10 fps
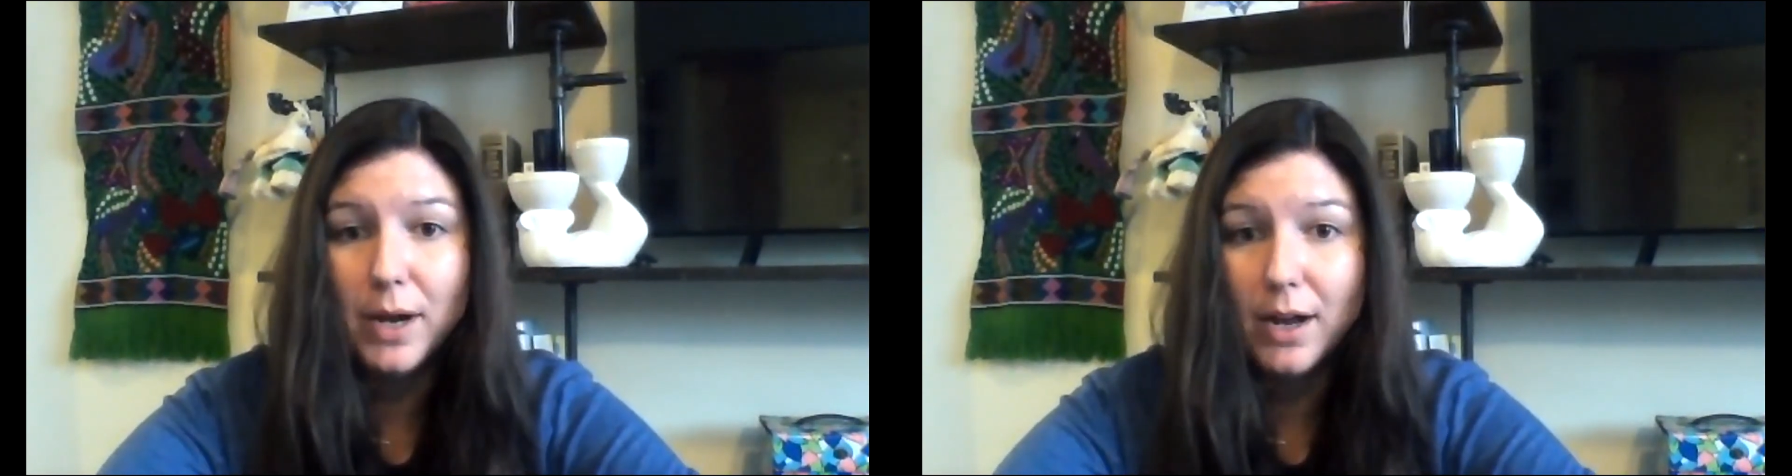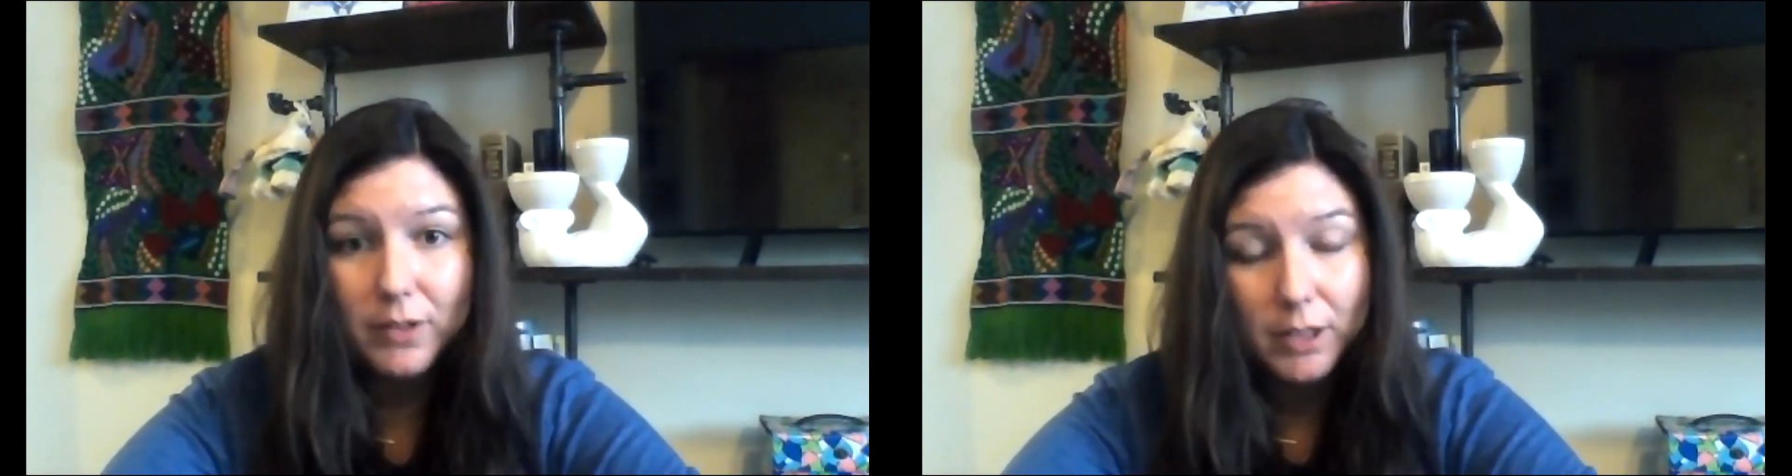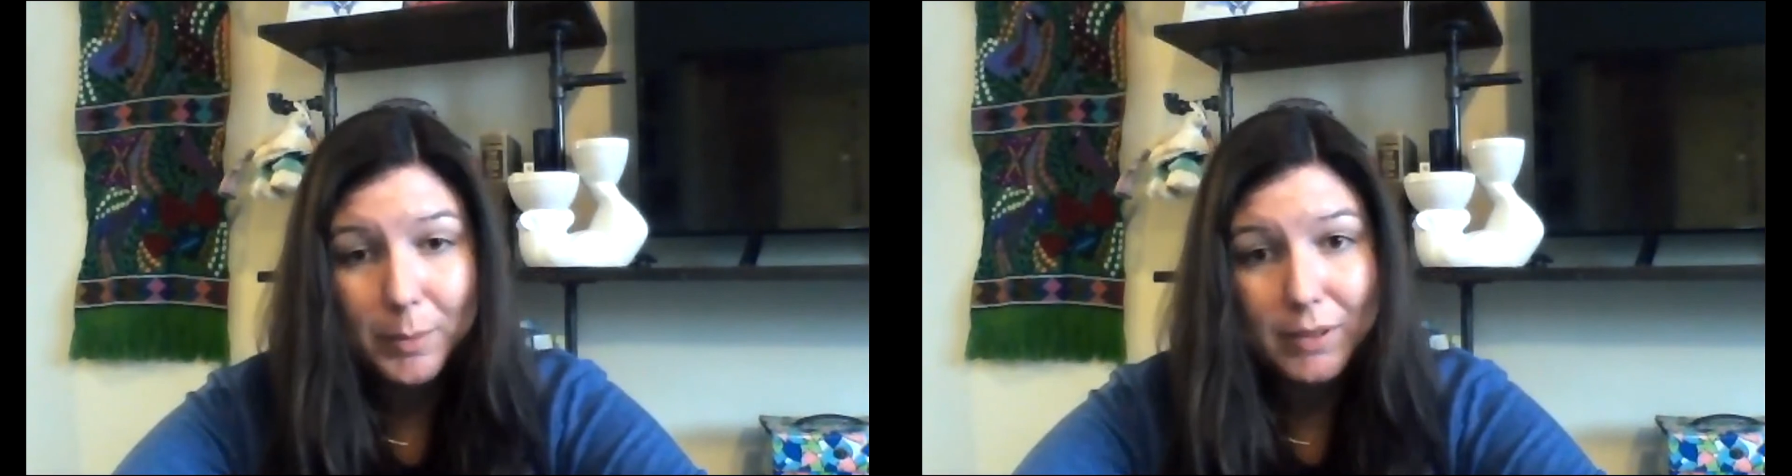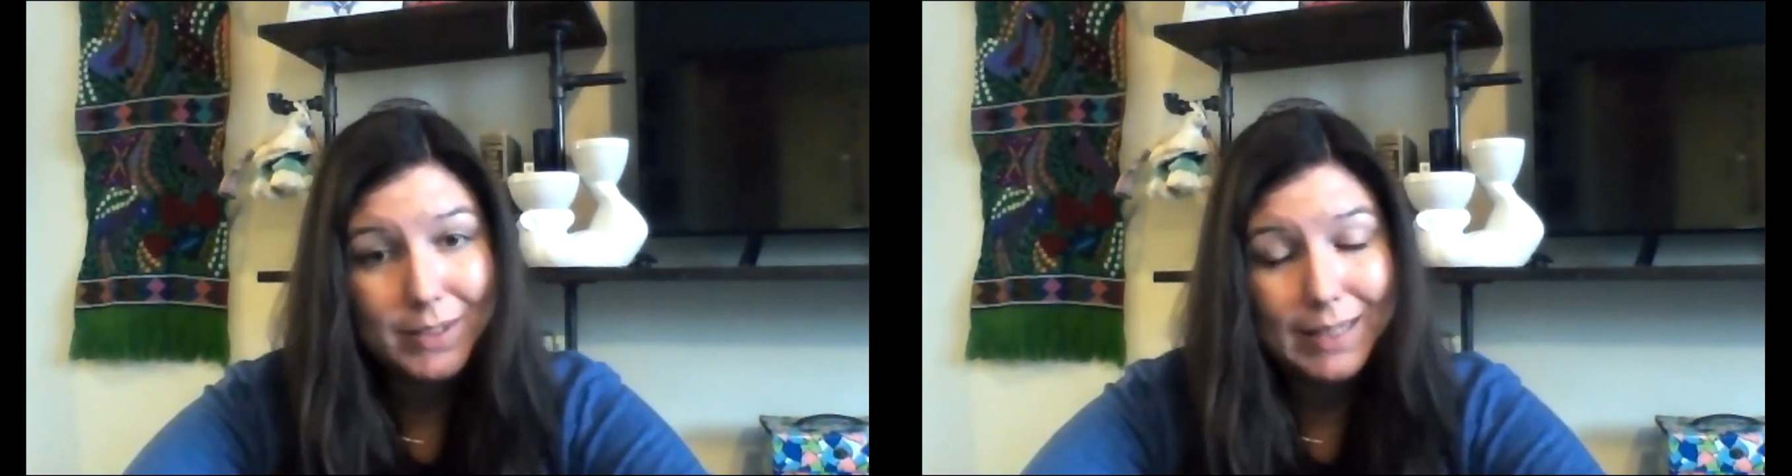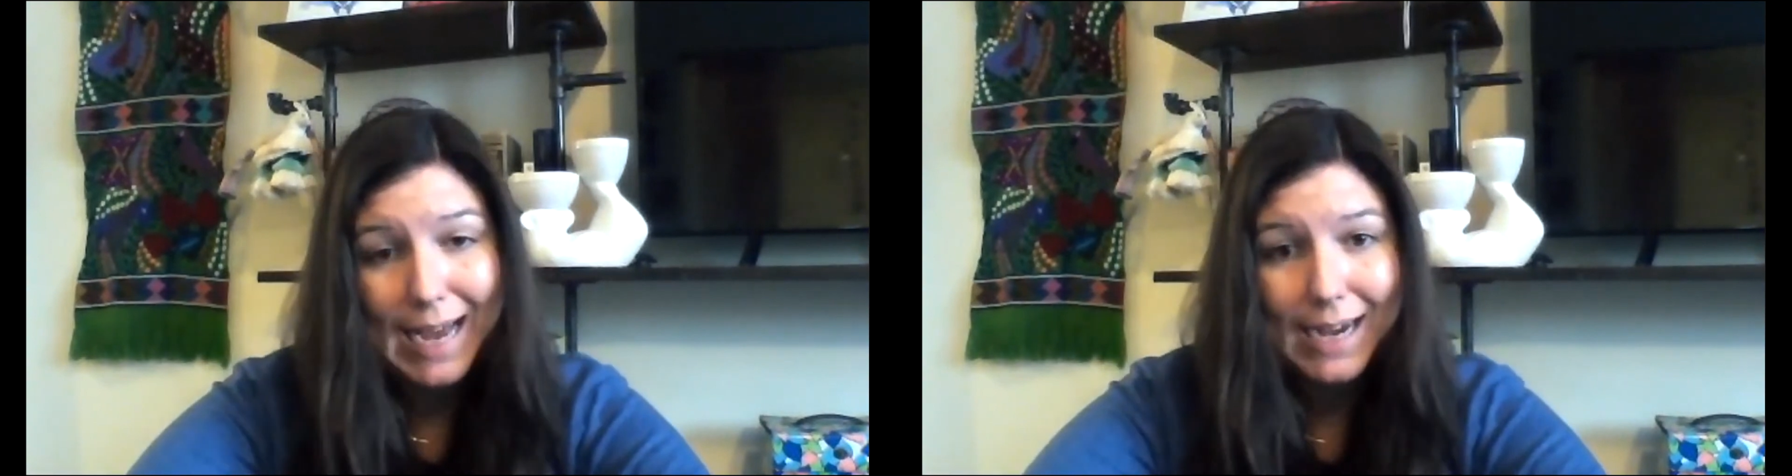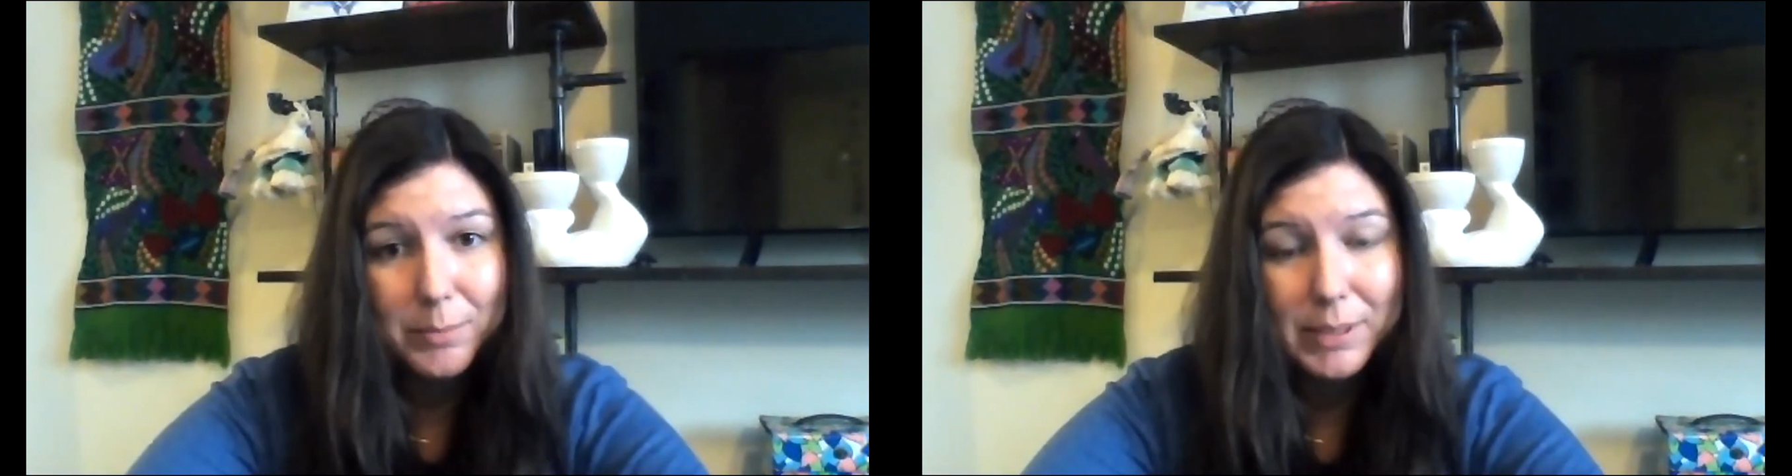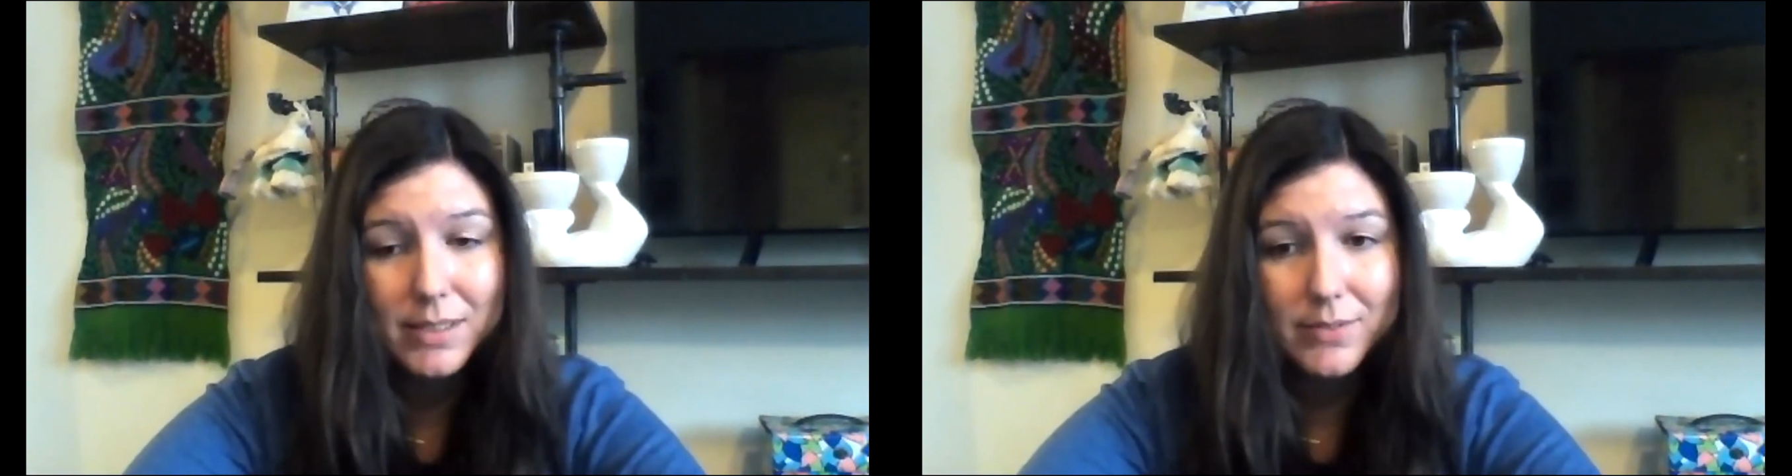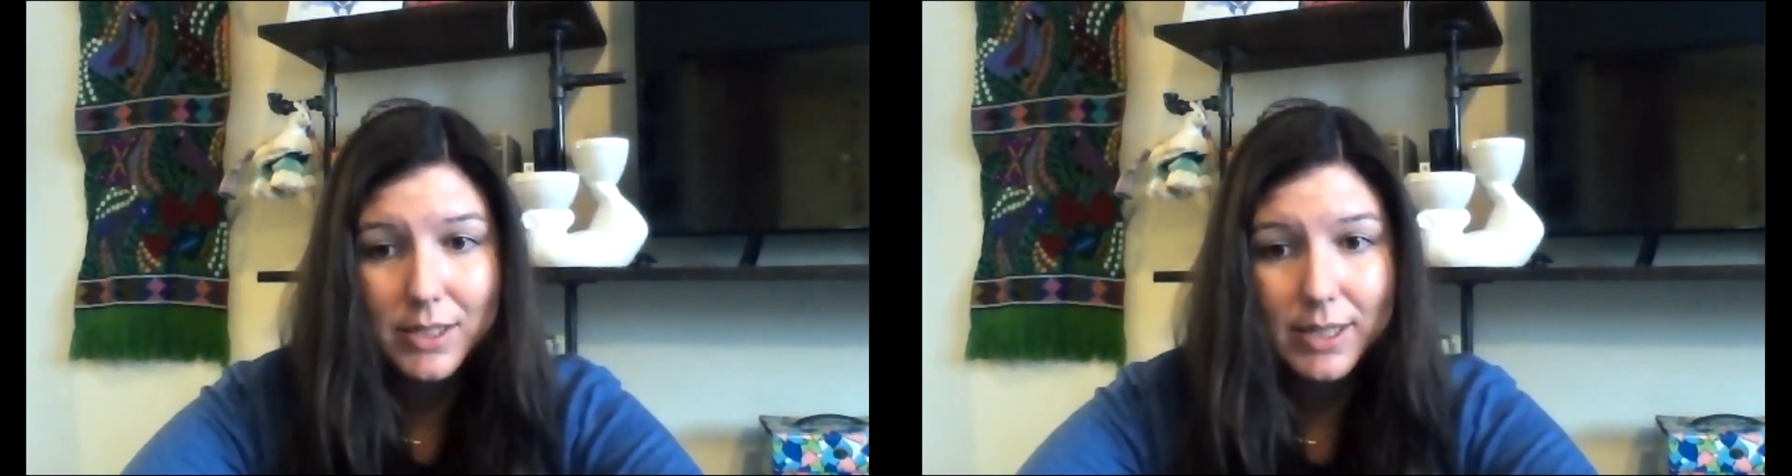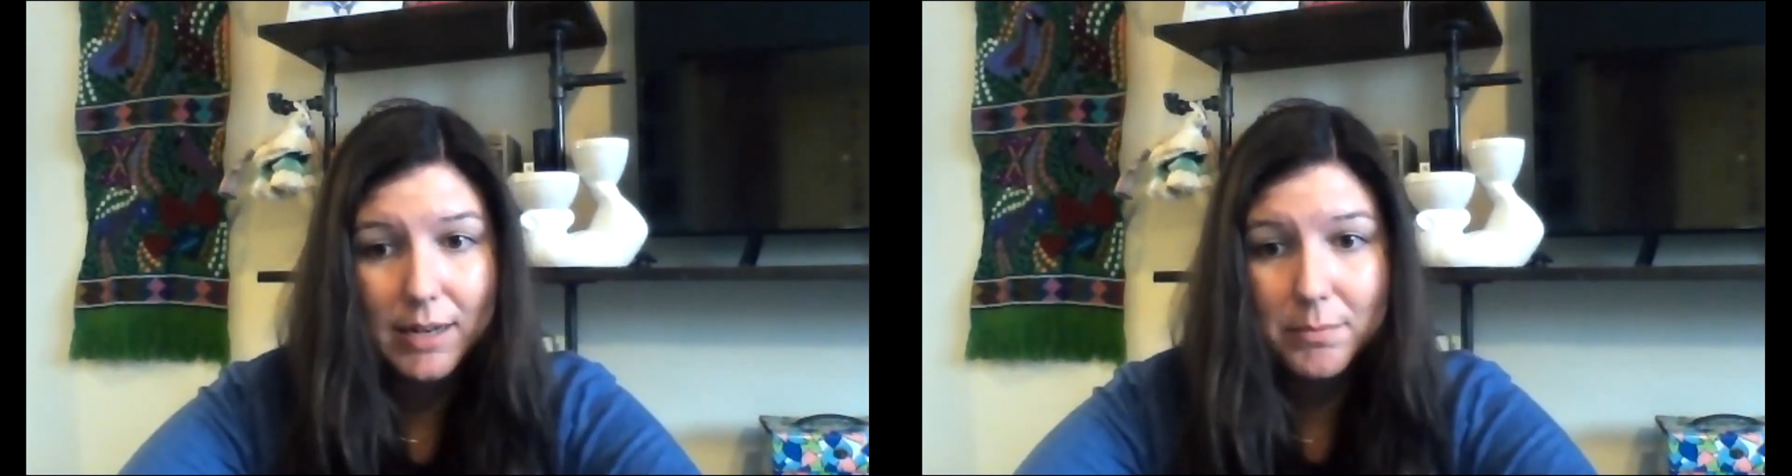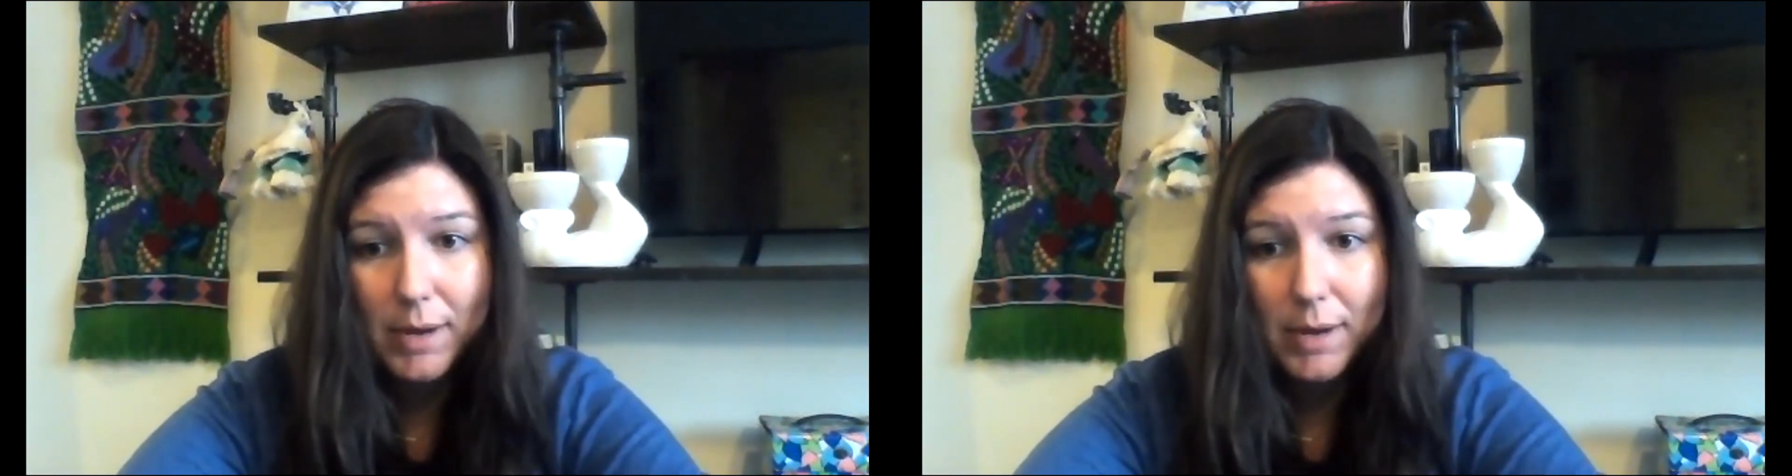have a little bit of a lag because of internet.